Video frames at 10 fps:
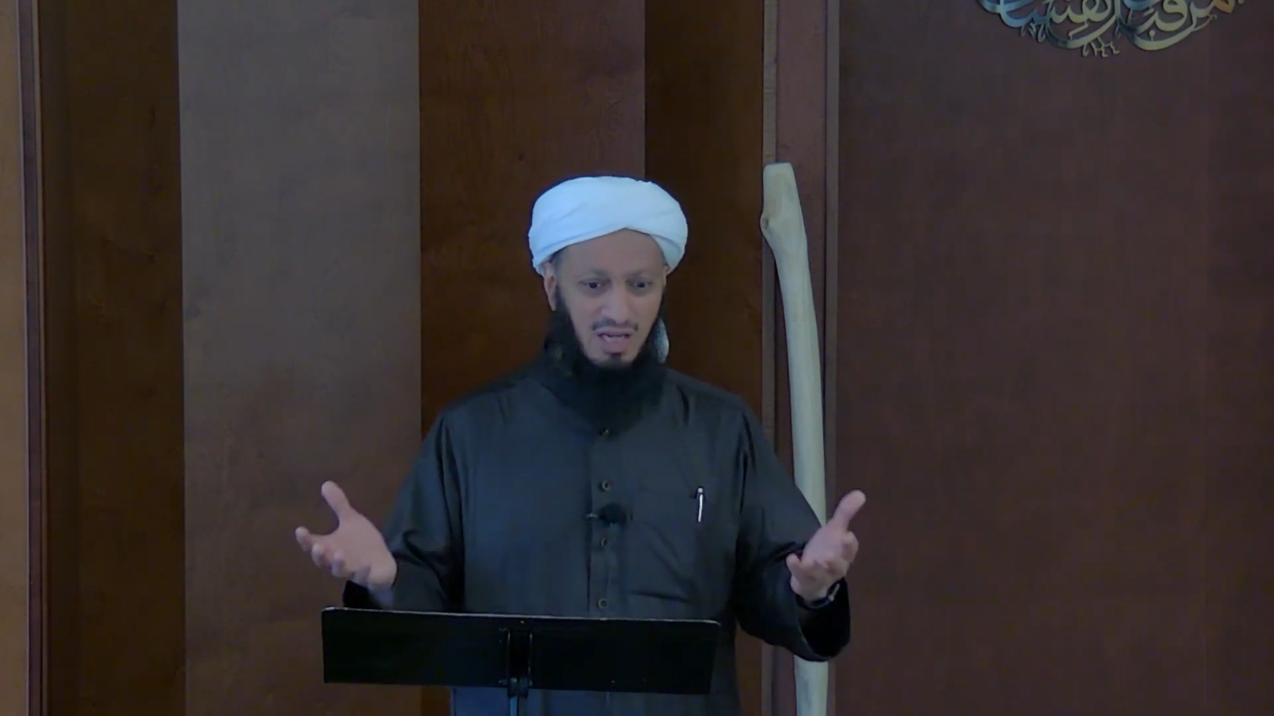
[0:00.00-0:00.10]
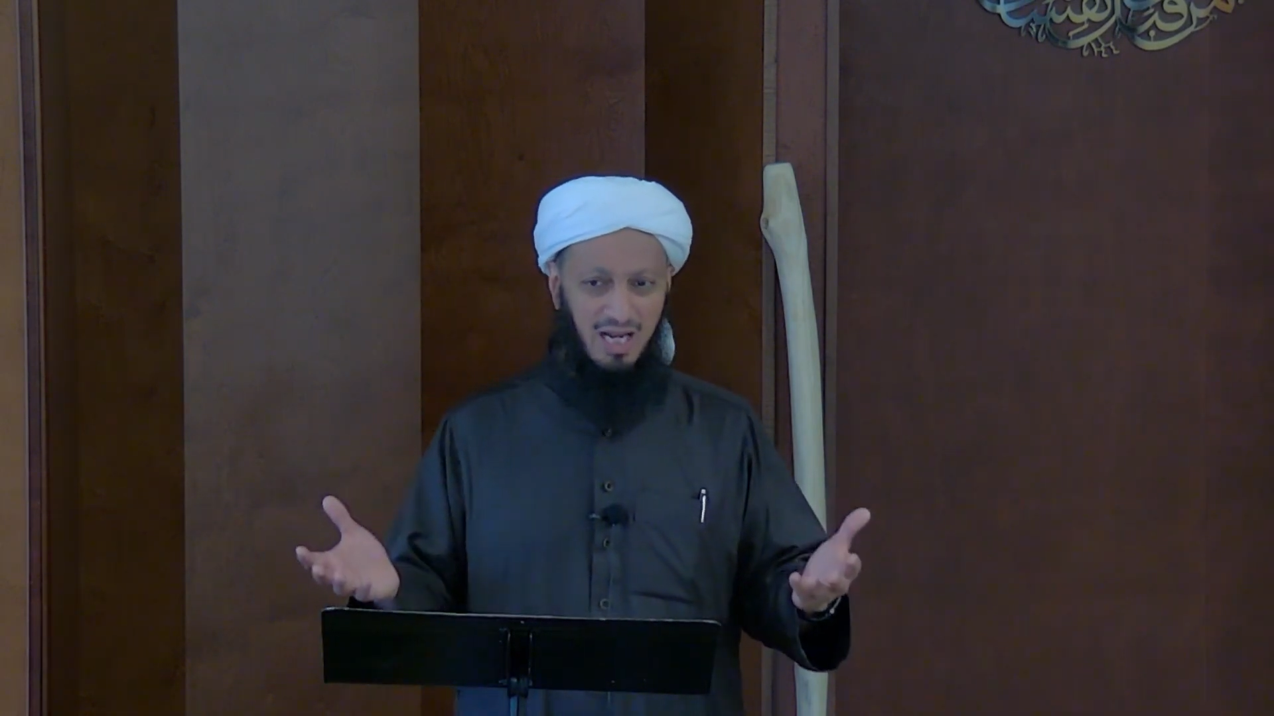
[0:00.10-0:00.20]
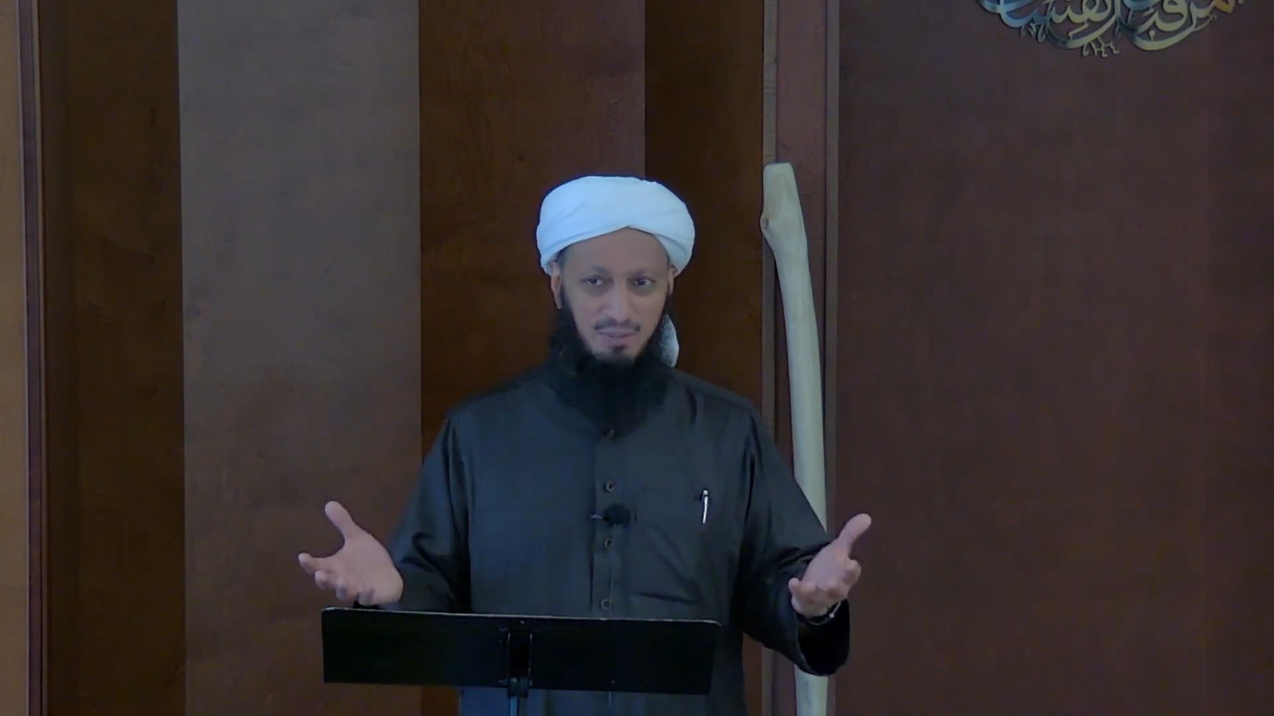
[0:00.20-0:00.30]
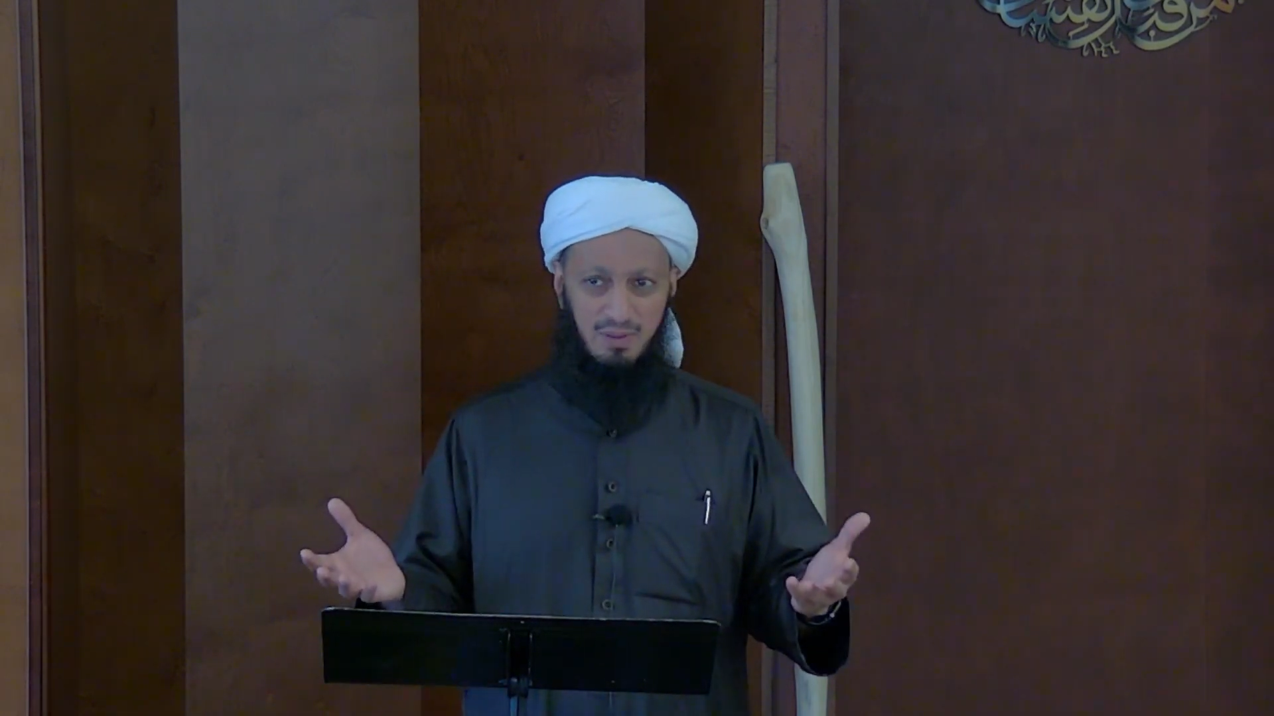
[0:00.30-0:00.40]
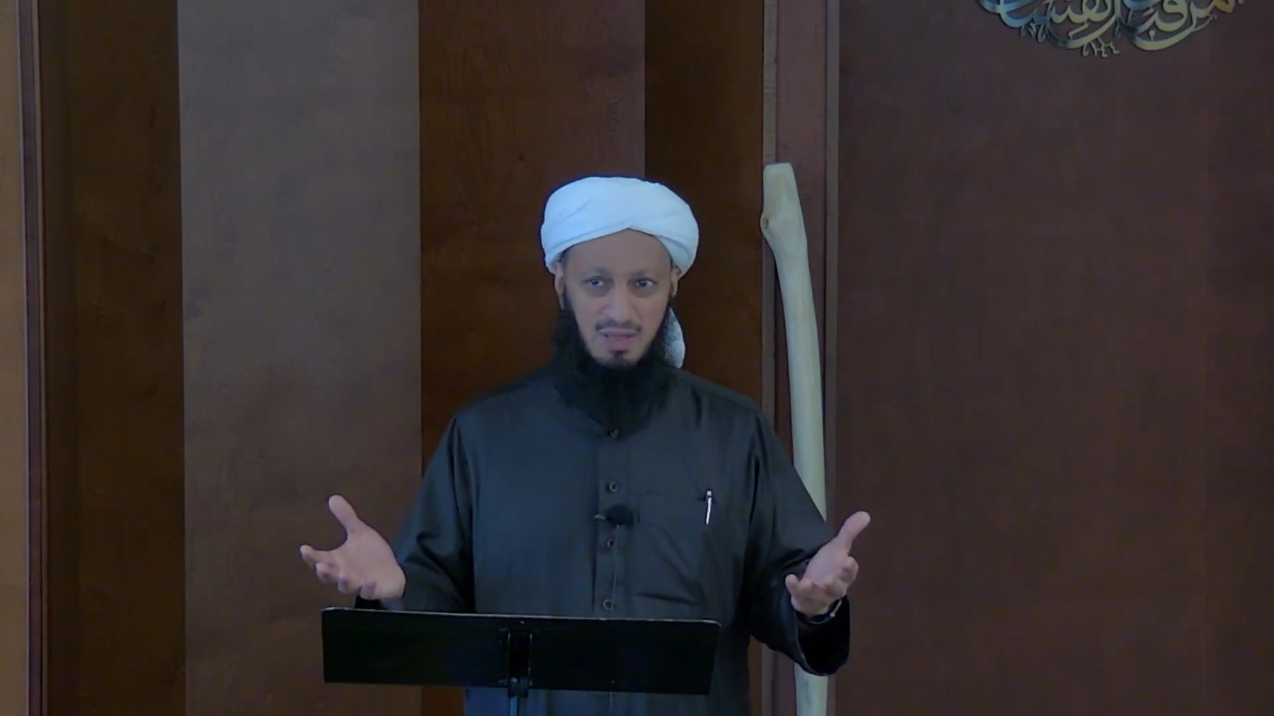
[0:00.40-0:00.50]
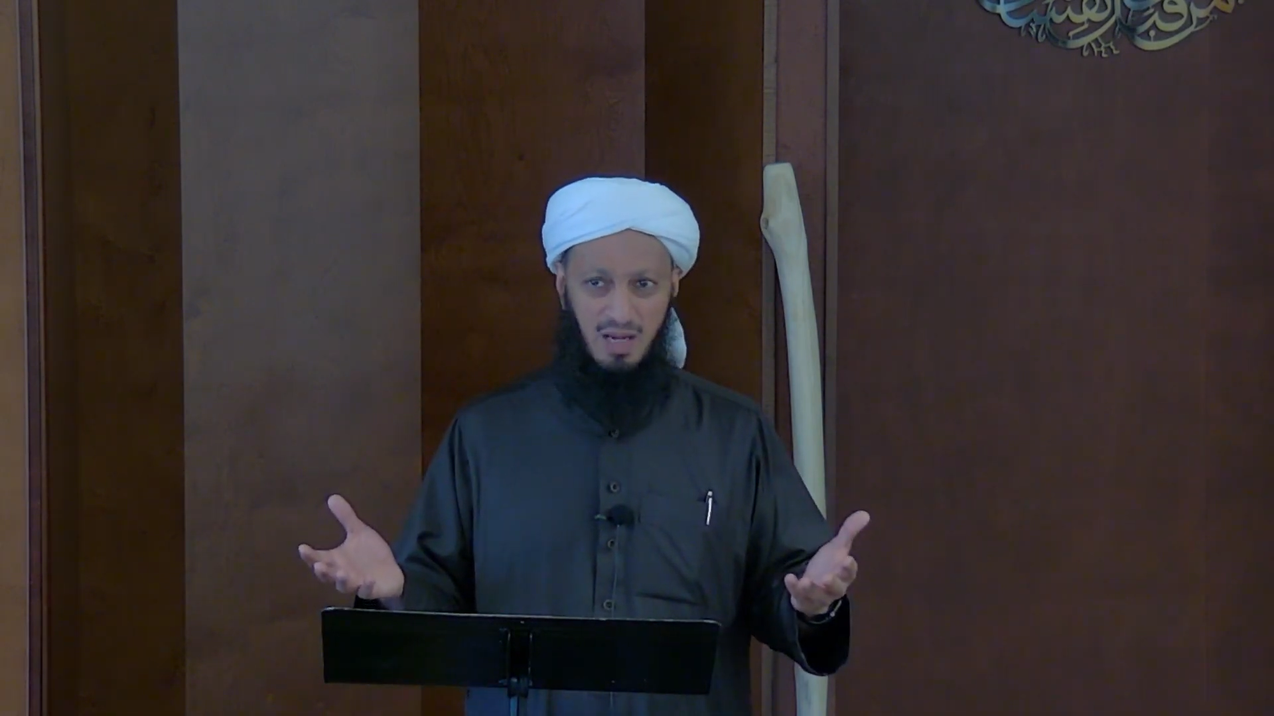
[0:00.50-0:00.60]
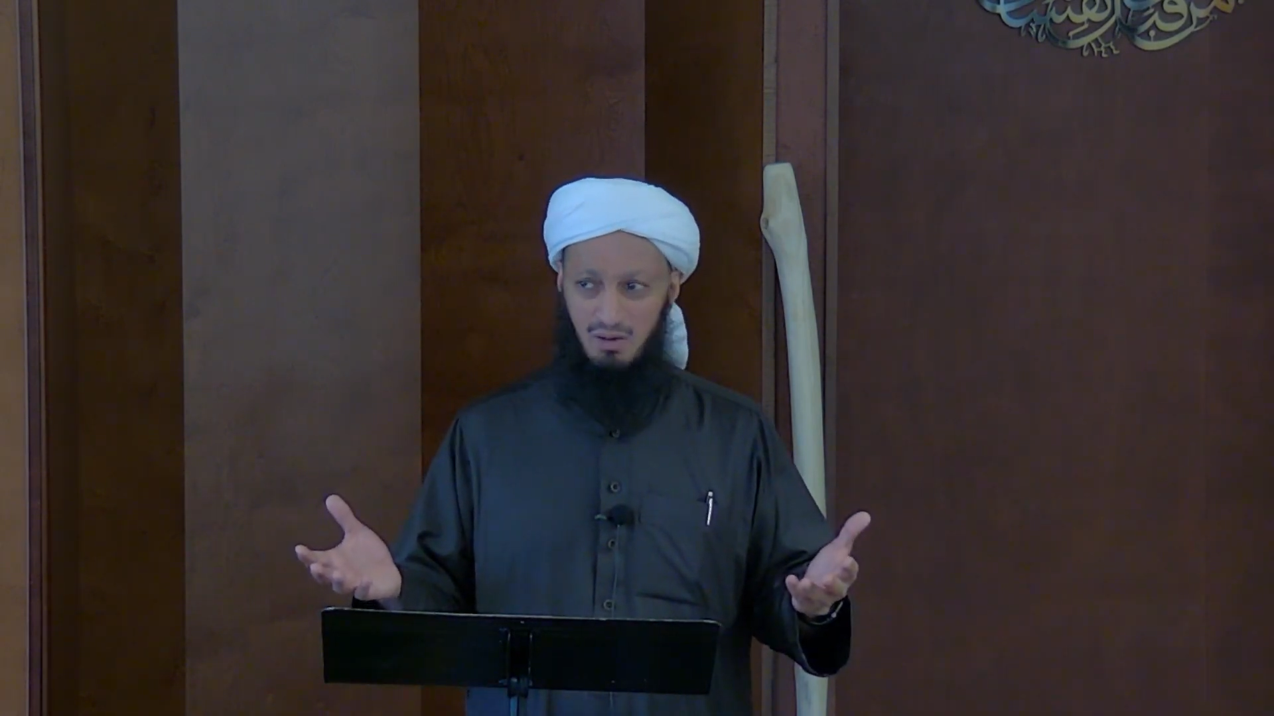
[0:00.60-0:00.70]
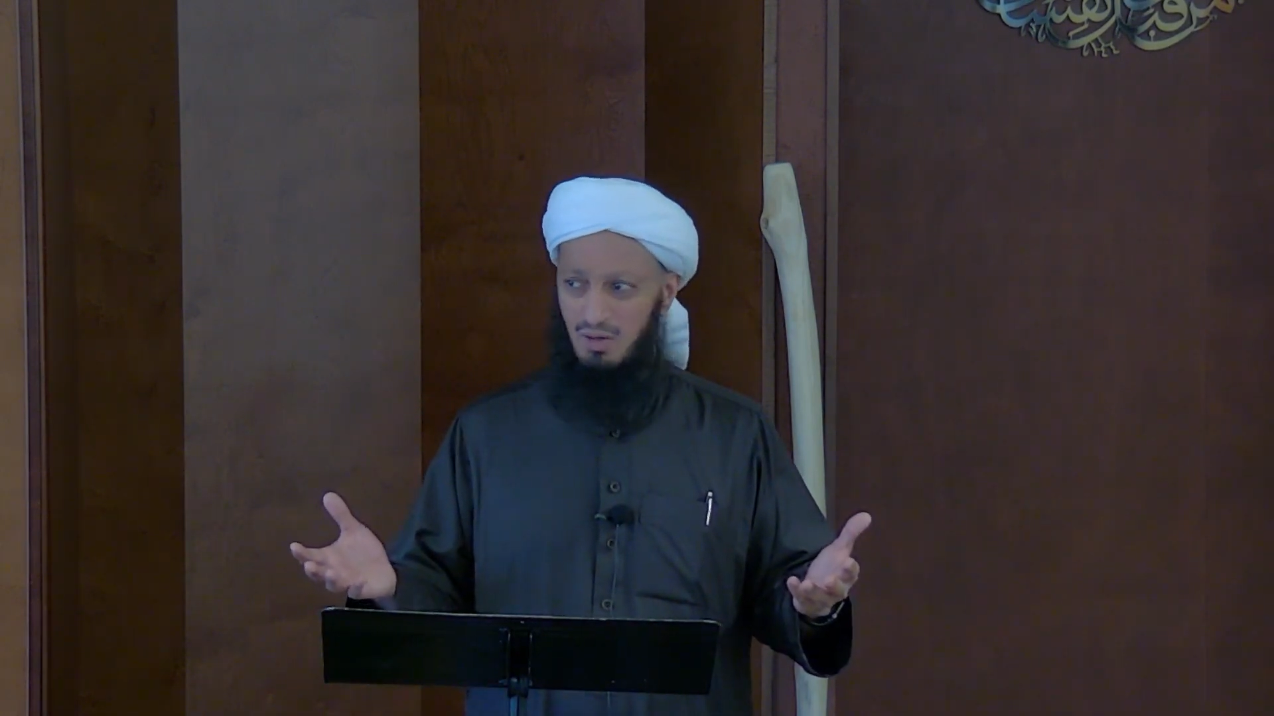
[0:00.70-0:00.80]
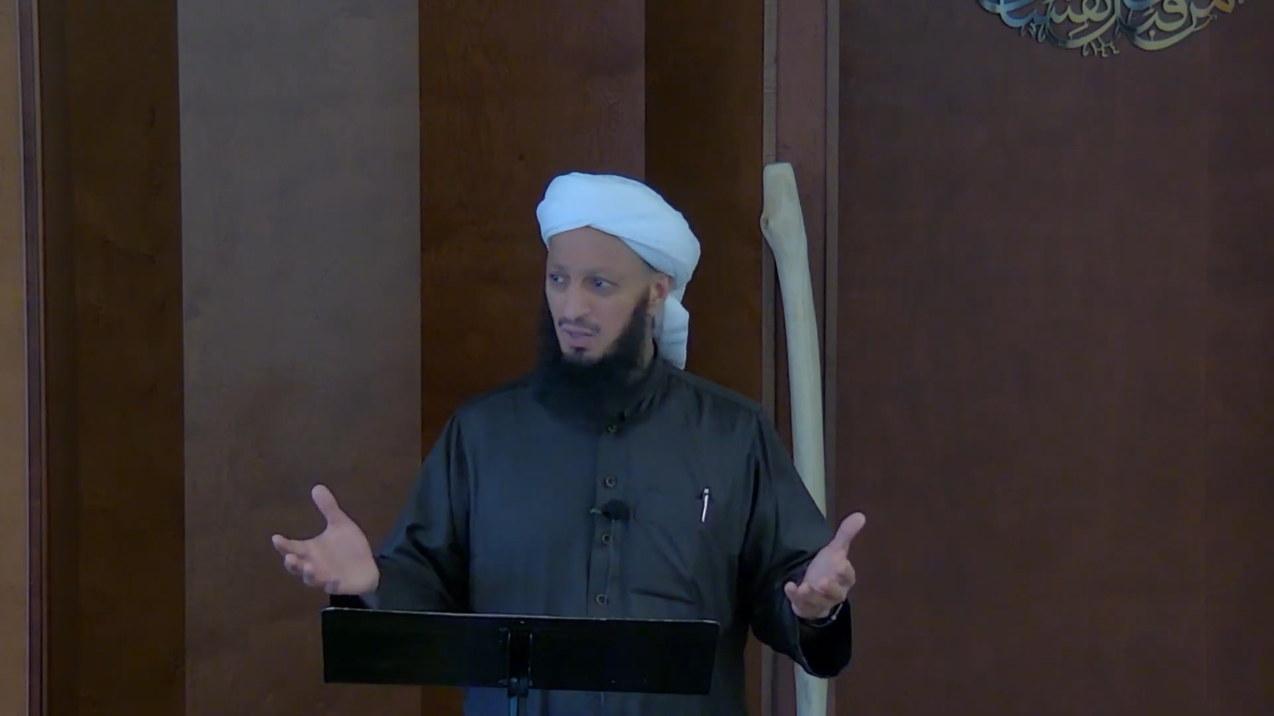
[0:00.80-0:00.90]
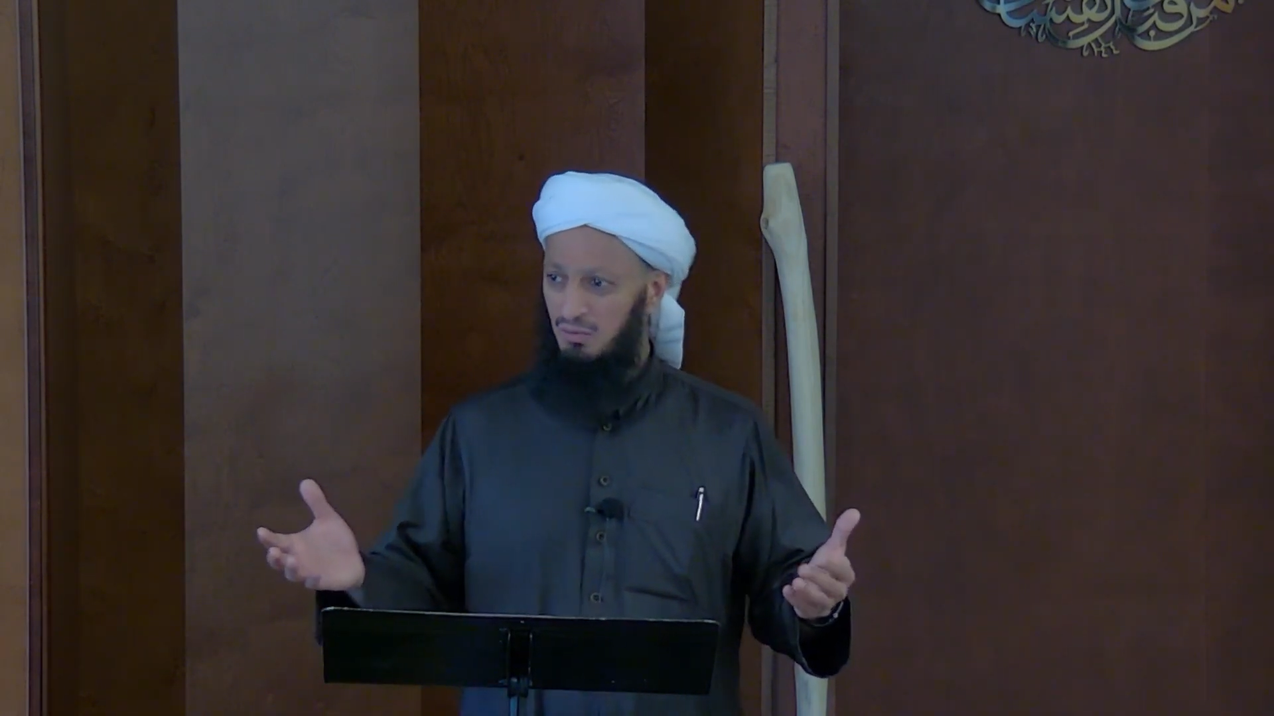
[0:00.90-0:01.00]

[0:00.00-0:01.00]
to happen now?